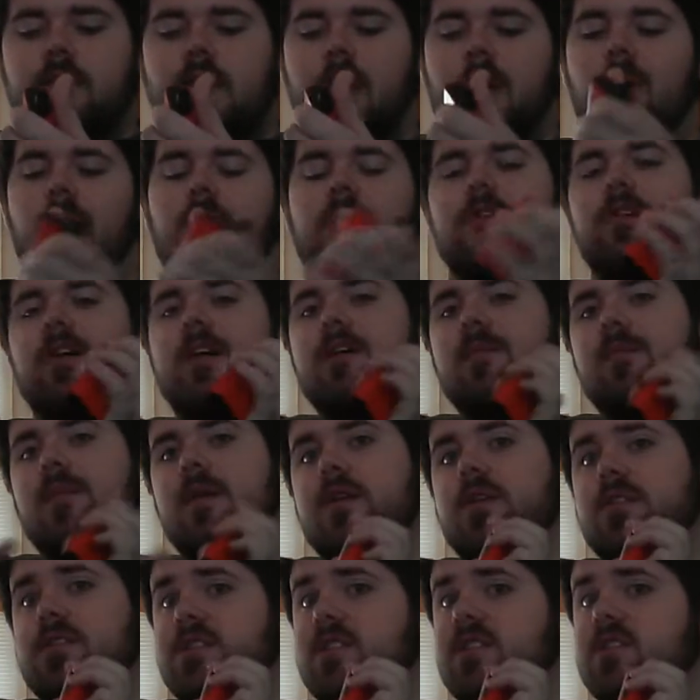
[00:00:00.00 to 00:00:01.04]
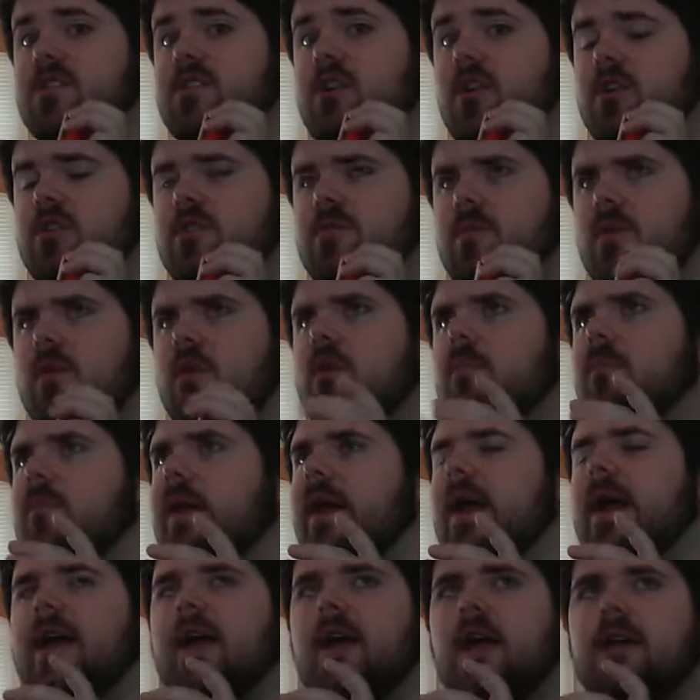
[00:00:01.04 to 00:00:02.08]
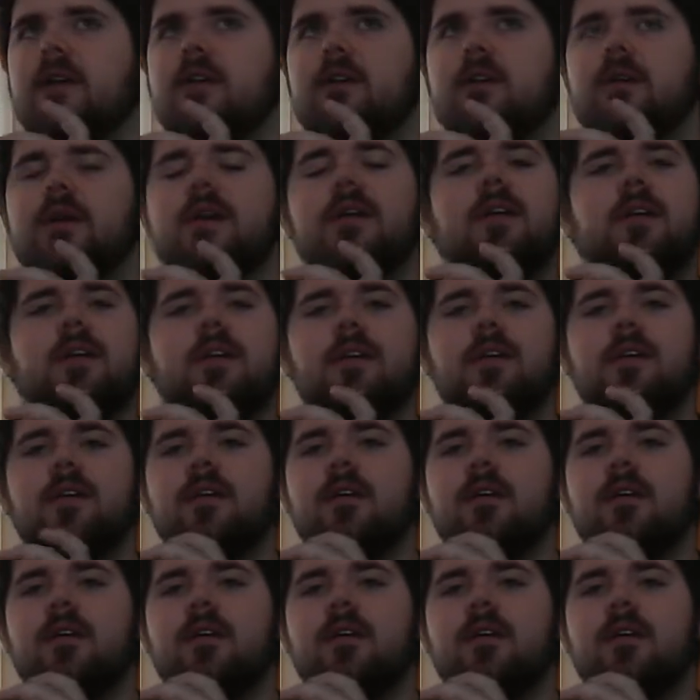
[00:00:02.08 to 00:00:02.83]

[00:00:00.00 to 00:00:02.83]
I wouldn't recommend using the charge port, but I do it.